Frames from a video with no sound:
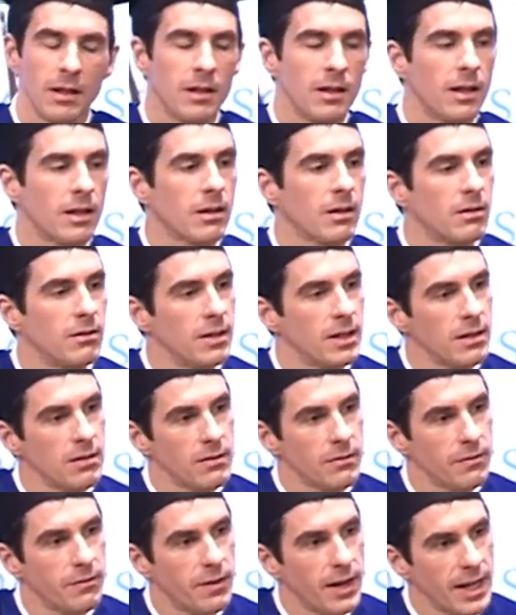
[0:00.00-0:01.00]
A career
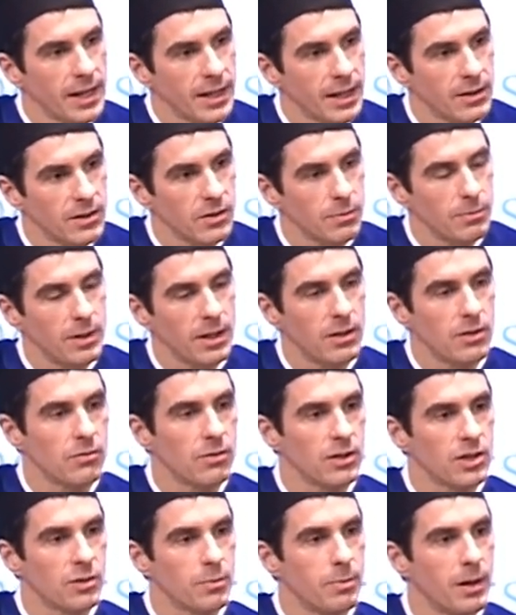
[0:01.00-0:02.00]
in finance means
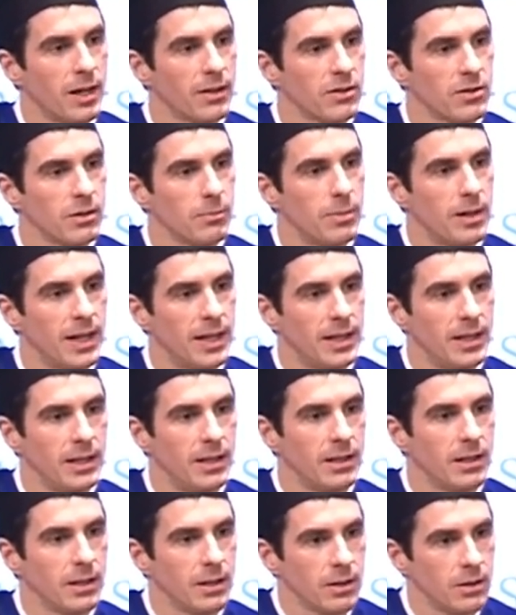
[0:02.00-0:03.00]
responsibility
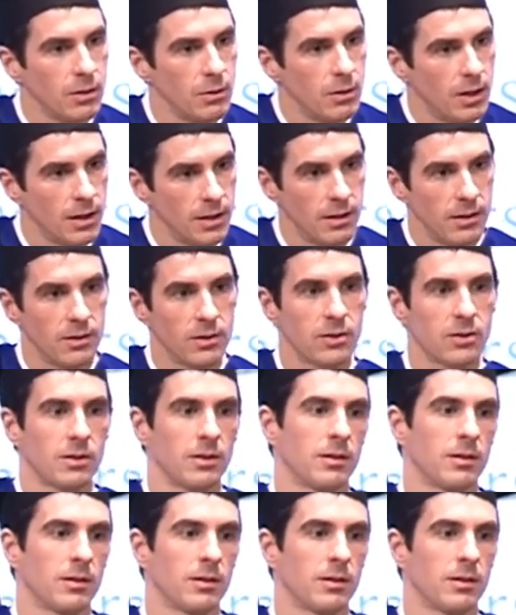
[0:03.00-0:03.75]
to others.